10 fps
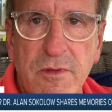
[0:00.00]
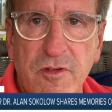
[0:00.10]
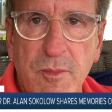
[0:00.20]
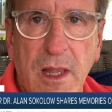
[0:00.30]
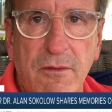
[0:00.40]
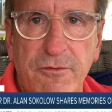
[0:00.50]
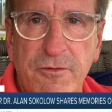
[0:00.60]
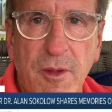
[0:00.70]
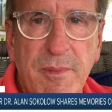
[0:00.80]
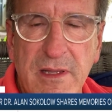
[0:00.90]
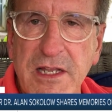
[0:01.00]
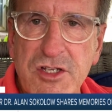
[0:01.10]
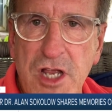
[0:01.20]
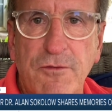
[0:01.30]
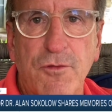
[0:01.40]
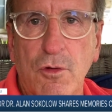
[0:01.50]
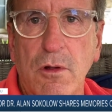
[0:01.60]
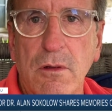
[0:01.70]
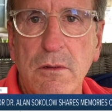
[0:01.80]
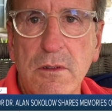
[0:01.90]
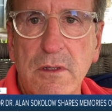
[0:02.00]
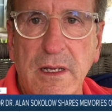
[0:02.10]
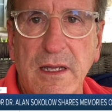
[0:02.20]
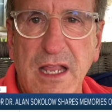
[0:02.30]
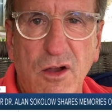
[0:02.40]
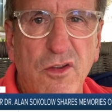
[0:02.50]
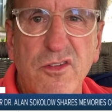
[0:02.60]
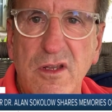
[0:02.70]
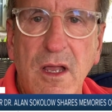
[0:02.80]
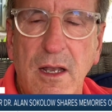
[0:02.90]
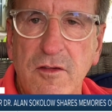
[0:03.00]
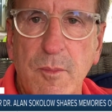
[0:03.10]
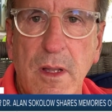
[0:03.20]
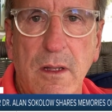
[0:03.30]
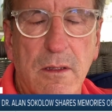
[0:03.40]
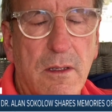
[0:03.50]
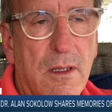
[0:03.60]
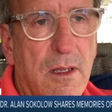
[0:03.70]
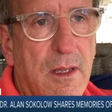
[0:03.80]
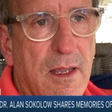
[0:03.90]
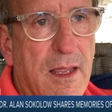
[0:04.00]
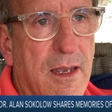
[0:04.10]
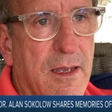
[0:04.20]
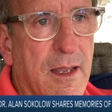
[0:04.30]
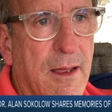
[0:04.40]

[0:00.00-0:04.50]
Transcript: smell of something like jet fuel, like a kerosene kind of smell. And